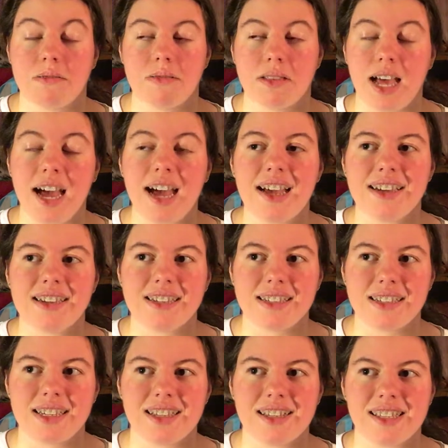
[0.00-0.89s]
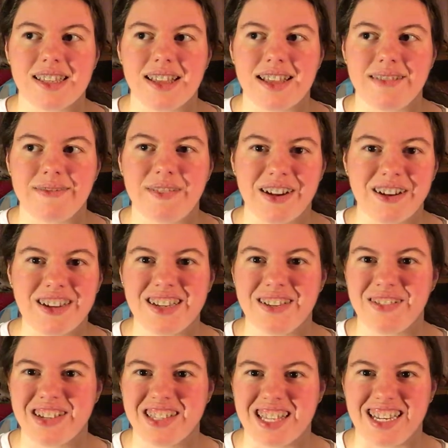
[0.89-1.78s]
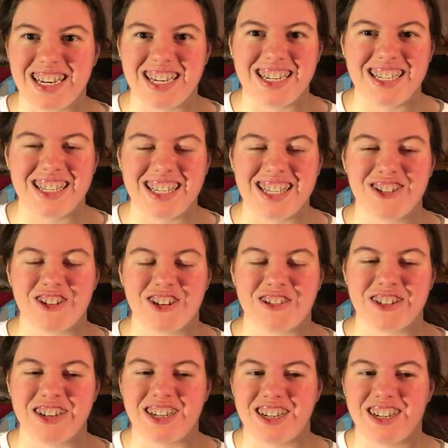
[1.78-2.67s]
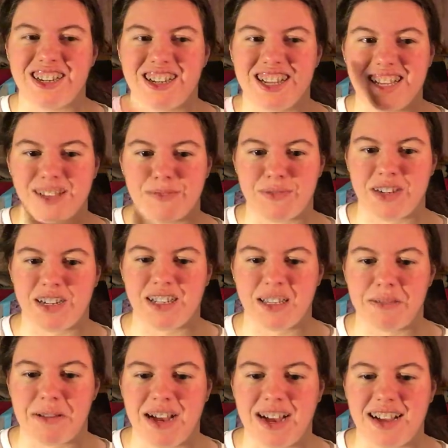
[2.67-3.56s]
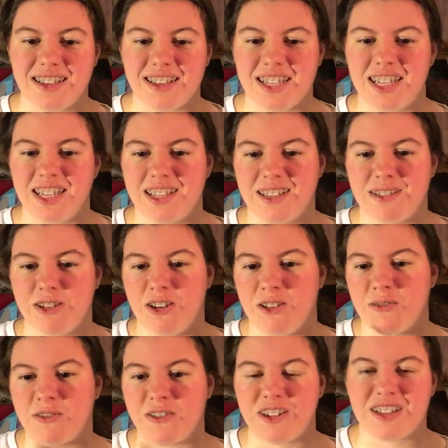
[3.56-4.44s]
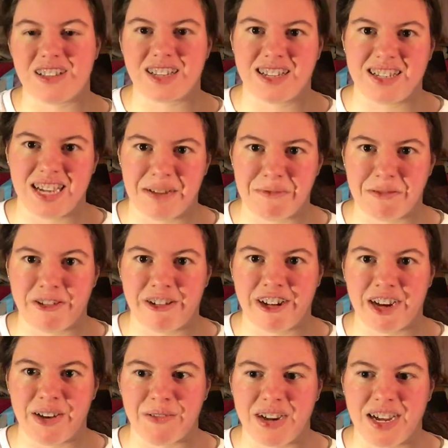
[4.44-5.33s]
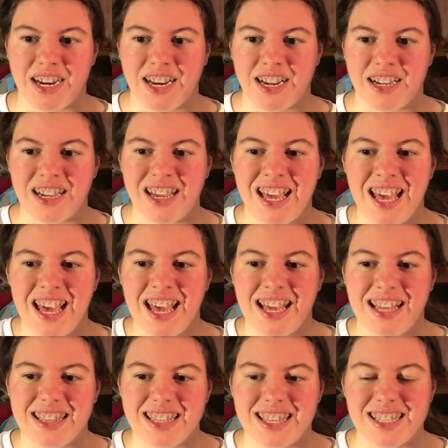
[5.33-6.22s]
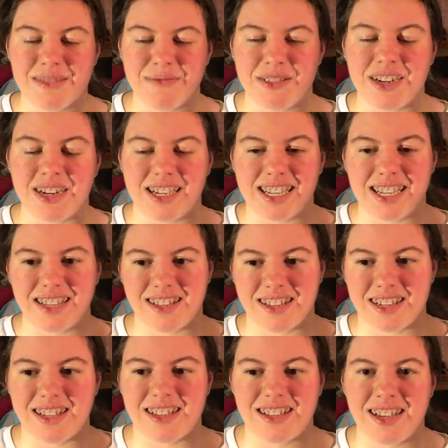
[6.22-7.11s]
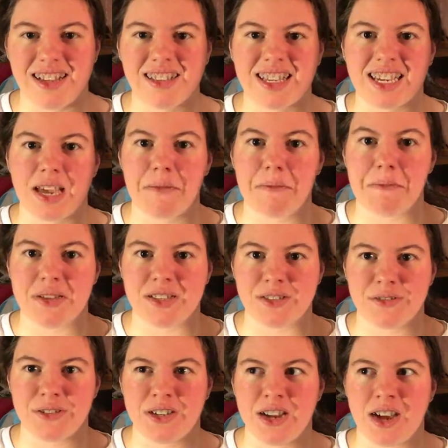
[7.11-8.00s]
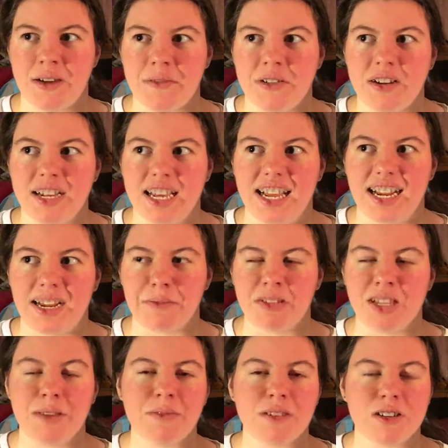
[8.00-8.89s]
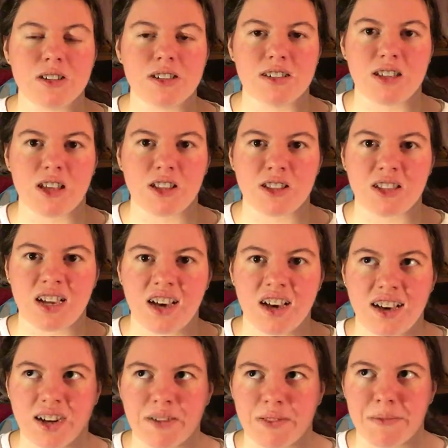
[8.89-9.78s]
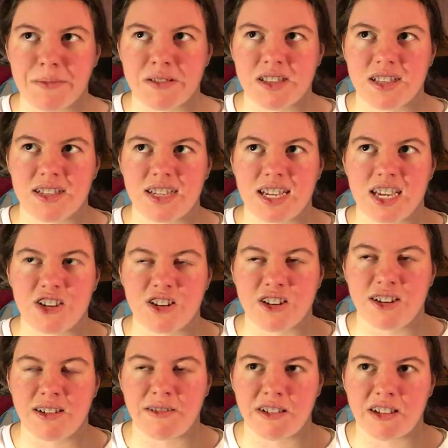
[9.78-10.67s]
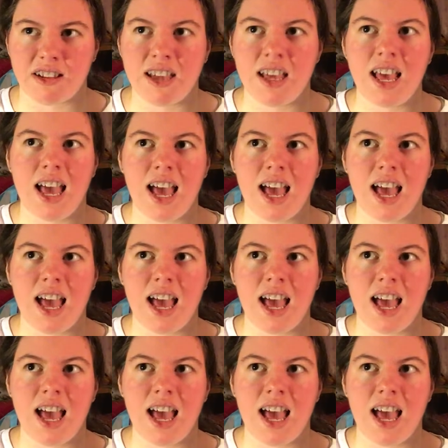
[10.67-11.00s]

That is very different than anything John Green has written in the past. He is known for his contemporary writing. This one, again, it sounds like a mystery novel, and I believe there's a ton of representation of it.